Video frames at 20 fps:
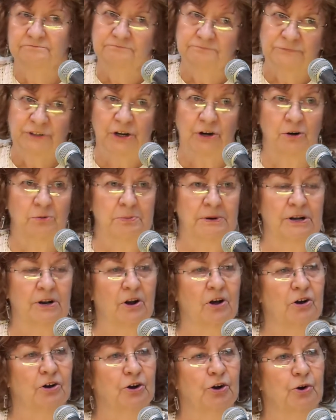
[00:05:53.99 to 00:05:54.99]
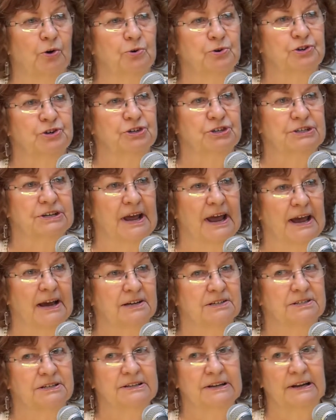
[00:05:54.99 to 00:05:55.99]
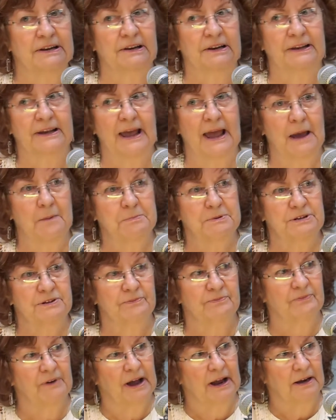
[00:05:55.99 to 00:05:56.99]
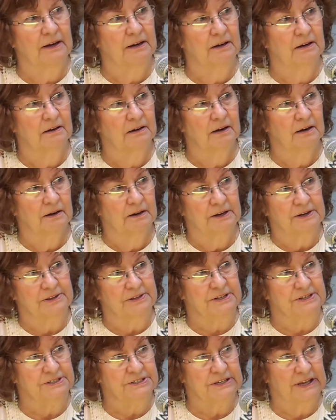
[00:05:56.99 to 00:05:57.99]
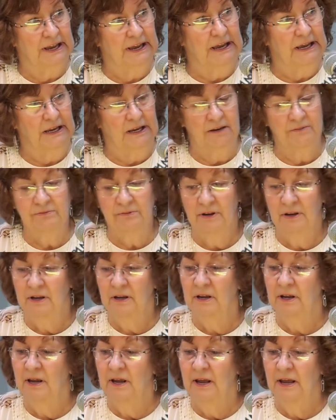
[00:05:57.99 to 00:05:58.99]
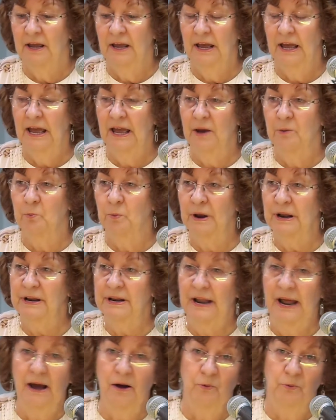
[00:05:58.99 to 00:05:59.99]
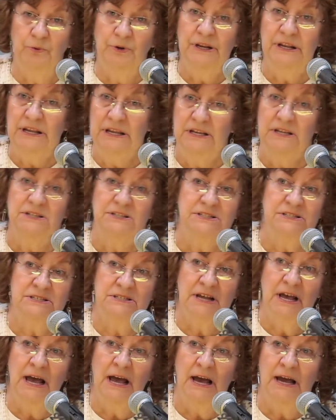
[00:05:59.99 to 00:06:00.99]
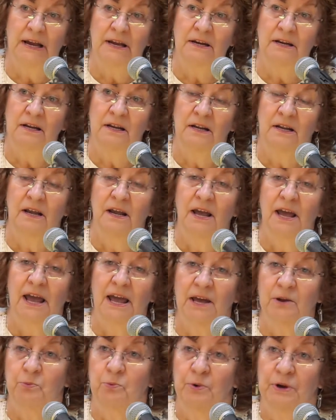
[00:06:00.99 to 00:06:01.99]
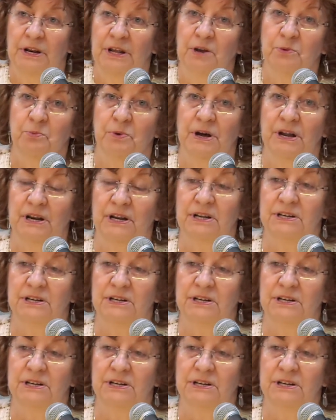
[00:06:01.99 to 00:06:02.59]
terribly long ago just accidentally happened to find this cave and went down inside. And when he went